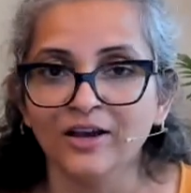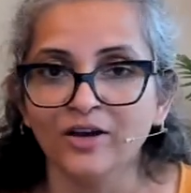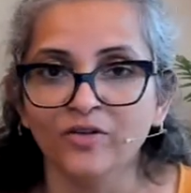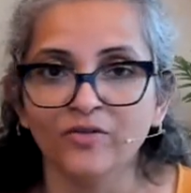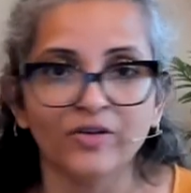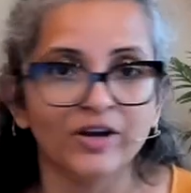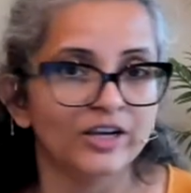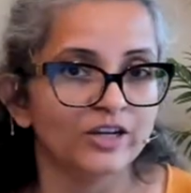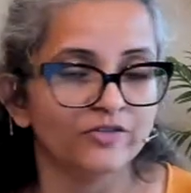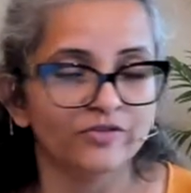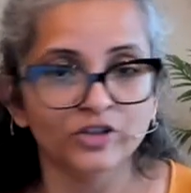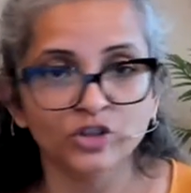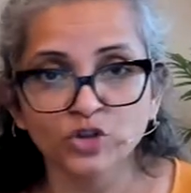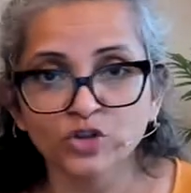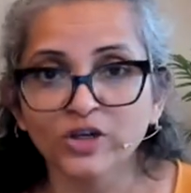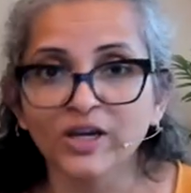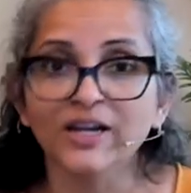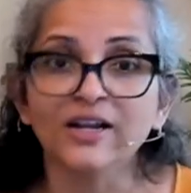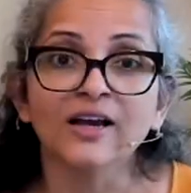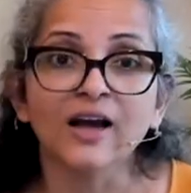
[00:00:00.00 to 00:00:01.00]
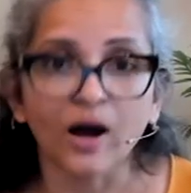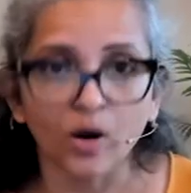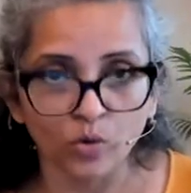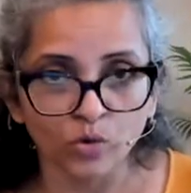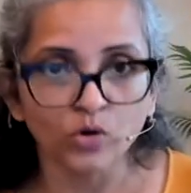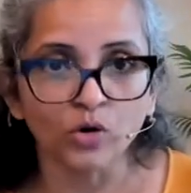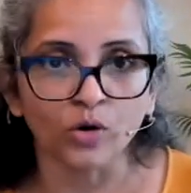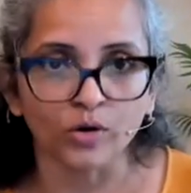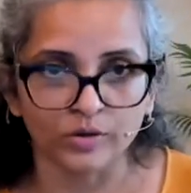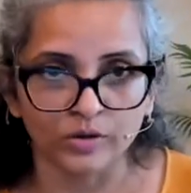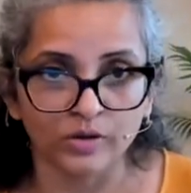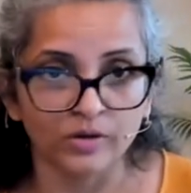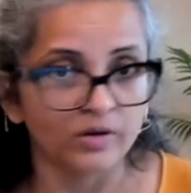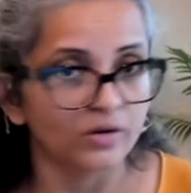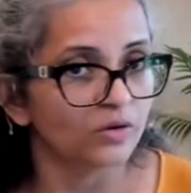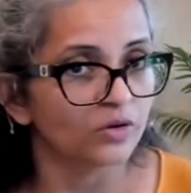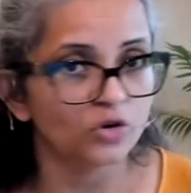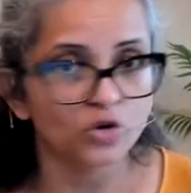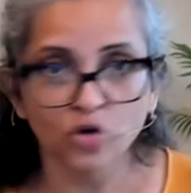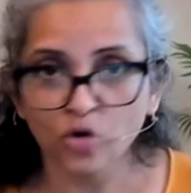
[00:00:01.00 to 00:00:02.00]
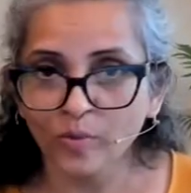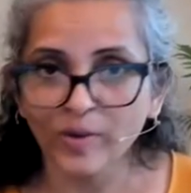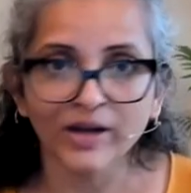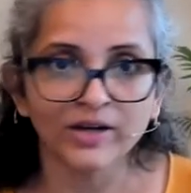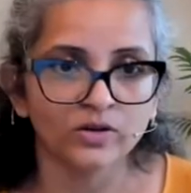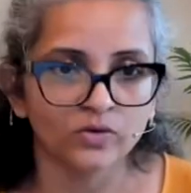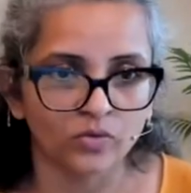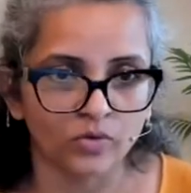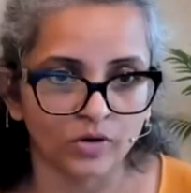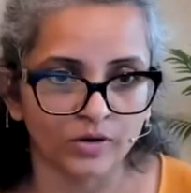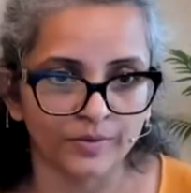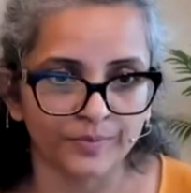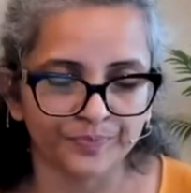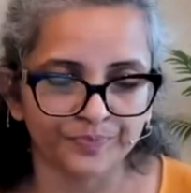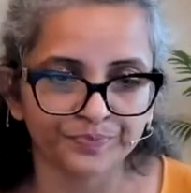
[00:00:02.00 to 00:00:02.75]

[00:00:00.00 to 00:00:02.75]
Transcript: which you can count on no matter what.